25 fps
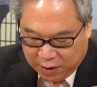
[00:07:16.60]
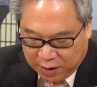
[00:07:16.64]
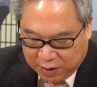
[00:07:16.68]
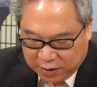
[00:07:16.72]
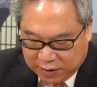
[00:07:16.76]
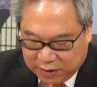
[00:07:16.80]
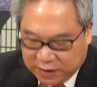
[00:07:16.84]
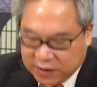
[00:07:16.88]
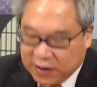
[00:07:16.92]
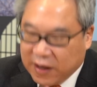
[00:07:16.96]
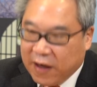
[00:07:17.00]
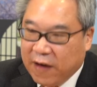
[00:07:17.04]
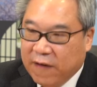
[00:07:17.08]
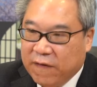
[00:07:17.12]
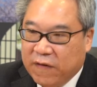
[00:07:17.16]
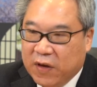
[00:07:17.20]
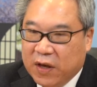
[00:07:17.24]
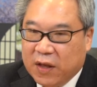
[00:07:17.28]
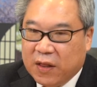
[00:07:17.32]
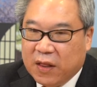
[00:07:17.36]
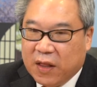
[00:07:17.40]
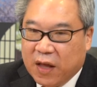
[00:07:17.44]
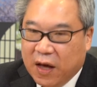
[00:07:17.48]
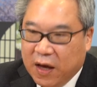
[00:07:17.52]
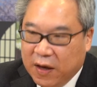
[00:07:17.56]

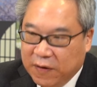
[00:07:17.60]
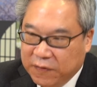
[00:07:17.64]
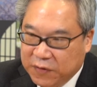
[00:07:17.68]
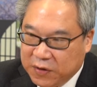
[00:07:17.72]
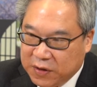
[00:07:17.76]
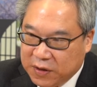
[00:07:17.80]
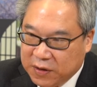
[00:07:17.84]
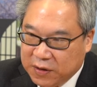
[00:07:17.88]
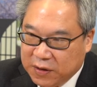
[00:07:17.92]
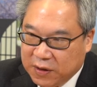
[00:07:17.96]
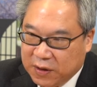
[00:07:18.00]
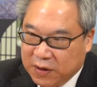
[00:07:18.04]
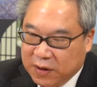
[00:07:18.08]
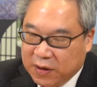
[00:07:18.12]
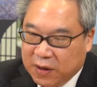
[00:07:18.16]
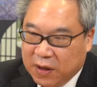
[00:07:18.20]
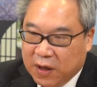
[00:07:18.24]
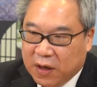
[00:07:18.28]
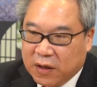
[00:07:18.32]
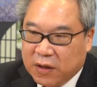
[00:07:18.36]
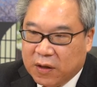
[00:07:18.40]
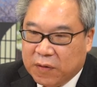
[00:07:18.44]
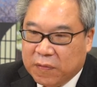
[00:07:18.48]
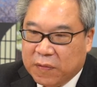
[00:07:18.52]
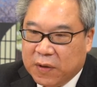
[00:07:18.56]
saving lives.
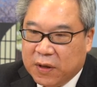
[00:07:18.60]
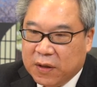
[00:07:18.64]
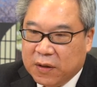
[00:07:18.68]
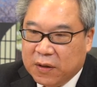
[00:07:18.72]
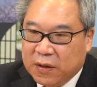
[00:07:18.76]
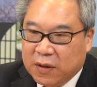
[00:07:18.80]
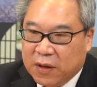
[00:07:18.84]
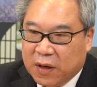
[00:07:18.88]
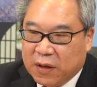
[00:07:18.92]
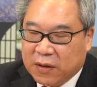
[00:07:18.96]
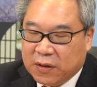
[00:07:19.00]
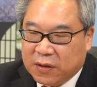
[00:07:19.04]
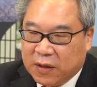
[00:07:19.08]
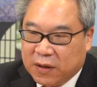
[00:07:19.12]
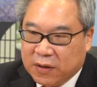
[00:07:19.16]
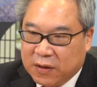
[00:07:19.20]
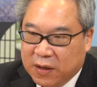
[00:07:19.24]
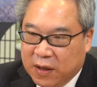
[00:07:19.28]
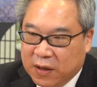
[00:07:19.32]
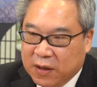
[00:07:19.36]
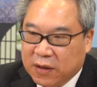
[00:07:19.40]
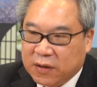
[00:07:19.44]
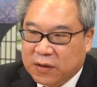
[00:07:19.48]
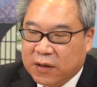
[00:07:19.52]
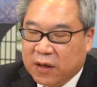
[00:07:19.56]
The
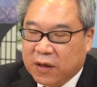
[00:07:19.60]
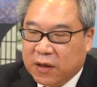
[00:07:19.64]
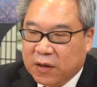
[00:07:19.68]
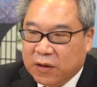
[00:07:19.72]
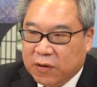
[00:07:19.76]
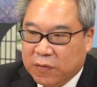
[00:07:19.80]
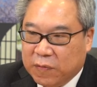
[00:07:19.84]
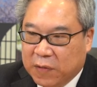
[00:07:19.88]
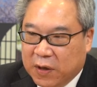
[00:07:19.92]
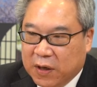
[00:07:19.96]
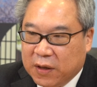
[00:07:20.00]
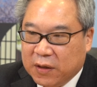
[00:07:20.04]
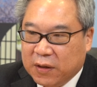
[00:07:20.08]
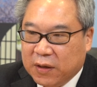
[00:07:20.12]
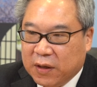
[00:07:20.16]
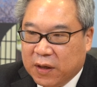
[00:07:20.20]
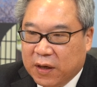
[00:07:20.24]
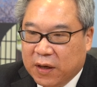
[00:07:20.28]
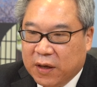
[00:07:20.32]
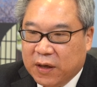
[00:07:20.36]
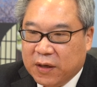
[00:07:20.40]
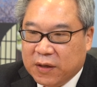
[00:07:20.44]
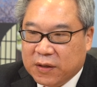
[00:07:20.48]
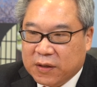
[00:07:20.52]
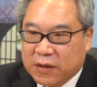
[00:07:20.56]
second one
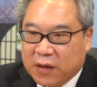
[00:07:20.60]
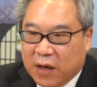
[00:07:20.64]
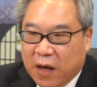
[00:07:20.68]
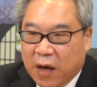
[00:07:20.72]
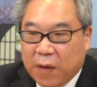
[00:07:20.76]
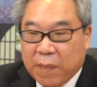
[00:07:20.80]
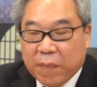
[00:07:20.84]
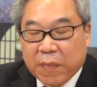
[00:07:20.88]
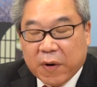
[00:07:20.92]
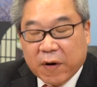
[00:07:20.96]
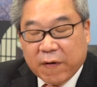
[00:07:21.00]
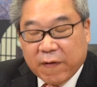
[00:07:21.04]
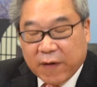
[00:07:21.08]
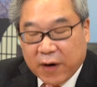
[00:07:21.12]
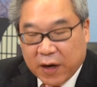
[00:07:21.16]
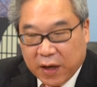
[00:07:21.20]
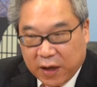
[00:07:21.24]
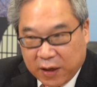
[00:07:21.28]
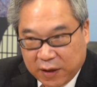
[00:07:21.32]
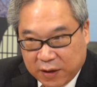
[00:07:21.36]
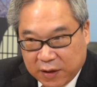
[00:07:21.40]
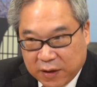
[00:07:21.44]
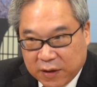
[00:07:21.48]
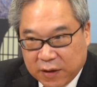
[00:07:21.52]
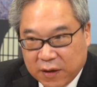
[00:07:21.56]
is
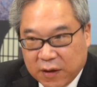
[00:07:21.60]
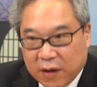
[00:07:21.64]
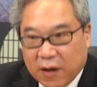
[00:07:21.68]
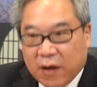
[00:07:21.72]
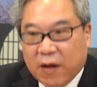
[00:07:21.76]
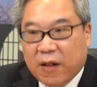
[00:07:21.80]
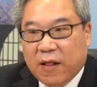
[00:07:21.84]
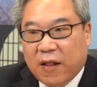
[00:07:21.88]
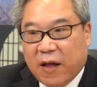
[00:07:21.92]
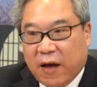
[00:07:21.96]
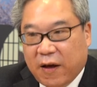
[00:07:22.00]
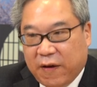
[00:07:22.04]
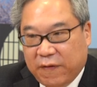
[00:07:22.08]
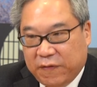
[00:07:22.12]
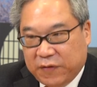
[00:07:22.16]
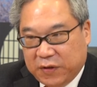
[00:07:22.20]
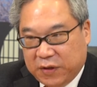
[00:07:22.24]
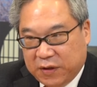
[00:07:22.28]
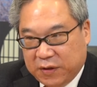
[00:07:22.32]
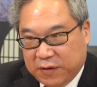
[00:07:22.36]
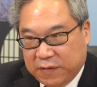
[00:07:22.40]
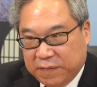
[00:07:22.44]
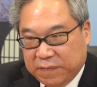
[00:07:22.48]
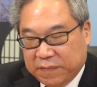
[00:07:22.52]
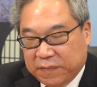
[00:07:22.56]
empowering
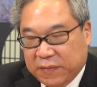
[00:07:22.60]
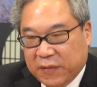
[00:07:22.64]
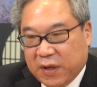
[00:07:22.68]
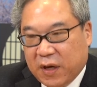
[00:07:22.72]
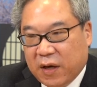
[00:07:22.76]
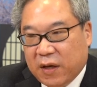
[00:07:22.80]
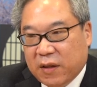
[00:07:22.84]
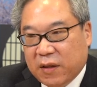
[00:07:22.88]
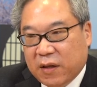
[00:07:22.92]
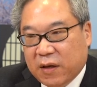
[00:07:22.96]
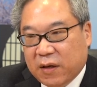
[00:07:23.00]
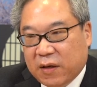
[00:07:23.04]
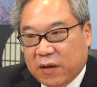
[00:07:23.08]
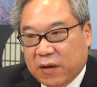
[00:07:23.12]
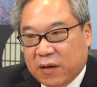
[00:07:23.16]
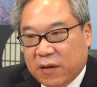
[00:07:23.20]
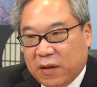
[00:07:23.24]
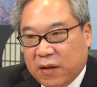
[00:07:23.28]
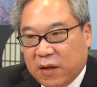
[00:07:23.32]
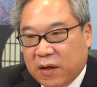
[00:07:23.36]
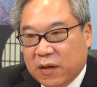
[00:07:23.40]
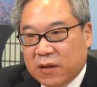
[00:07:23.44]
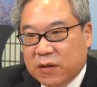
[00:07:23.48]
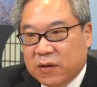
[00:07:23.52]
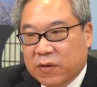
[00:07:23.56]
lives. And the
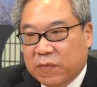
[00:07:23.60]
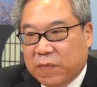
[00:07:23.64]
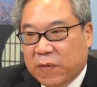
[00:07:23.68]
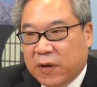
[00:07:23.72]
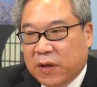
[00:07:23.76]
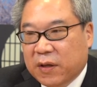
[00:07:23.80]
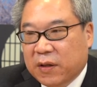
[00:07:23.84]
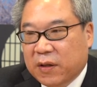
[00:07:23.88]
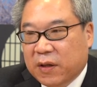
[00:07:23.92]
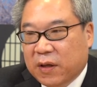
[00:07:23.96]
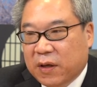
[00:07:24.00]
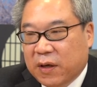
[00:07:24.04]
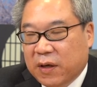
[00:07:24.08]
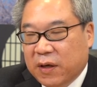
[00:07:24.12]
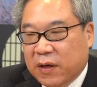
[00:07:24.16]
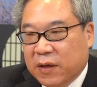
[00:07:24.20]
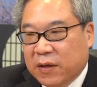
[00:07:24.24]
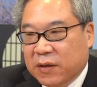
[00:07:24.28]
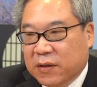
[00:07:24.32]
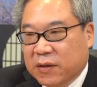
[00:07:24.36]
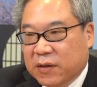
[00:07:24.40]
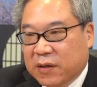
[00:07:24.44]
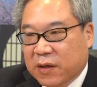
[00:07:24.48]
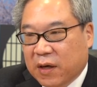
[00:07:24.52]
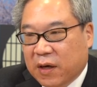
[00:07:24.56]
last one
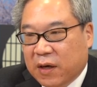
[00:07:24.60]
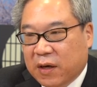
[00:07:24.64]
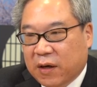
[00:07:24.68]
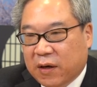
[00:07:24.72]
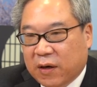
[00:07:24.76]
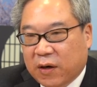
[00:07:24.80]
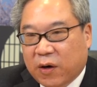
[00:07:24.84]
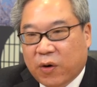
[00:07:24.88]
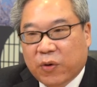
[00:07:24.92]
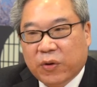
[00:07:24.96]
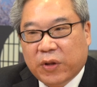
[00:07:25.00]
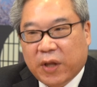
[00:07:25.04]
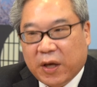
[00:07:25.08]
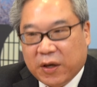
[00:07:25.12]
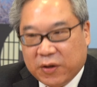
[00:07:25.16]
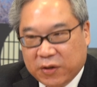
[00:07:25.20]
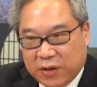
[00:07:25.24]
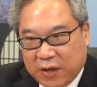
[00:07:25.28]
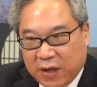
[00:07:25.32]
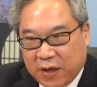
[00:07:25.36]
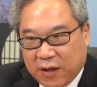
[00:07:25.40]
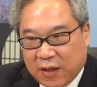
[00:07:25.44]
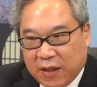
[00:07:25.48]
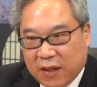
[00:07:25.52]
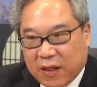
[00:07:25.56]
is
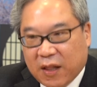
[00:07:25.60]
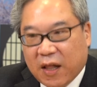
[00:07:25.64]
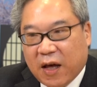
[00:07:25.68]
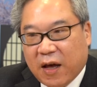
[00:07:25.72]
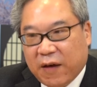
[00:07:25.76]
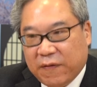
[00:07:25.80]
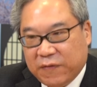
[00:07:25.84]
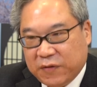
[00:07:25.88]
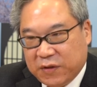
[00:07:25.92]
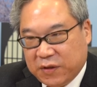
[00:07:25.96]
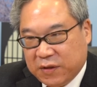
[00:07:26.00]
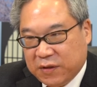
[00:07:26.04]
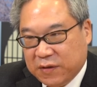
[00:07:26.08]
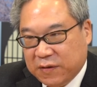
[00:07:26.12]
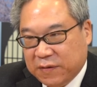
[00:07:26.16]
connecting lives.